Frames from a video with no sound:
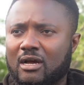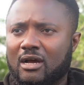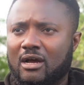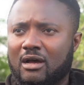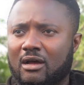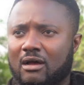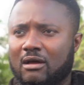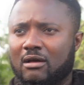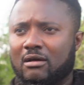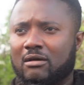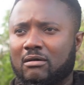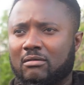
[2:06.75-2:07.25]

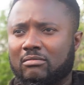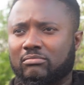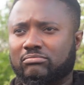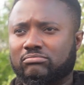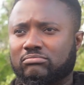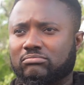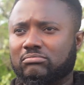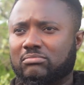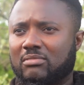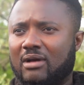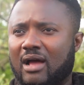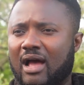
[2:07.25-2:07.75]

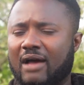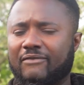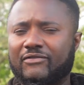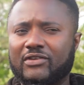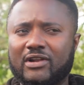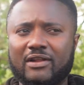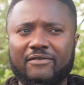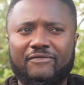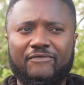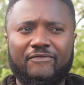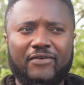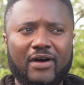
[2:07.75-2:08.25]

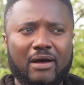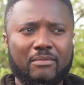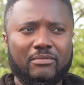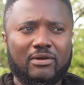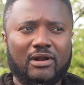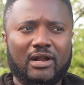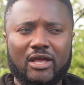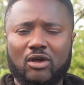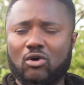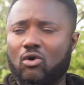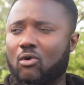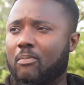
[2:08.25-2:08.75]
having a
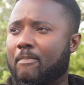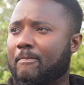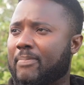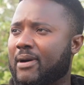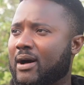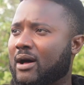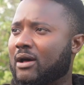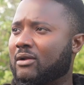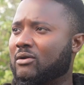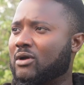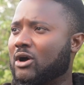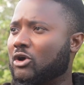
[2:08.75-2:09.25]
family like
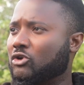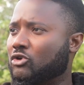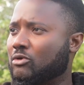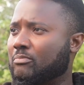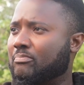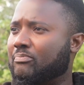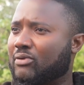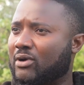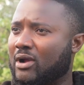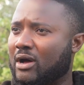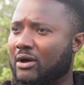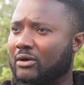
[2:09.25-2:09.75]
Opal Out
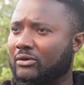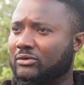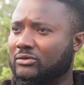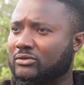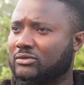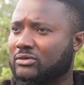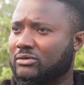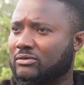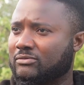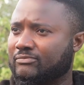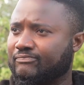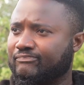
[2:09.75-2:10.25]
and
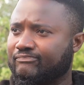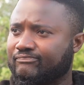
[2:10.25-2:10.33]
Proud,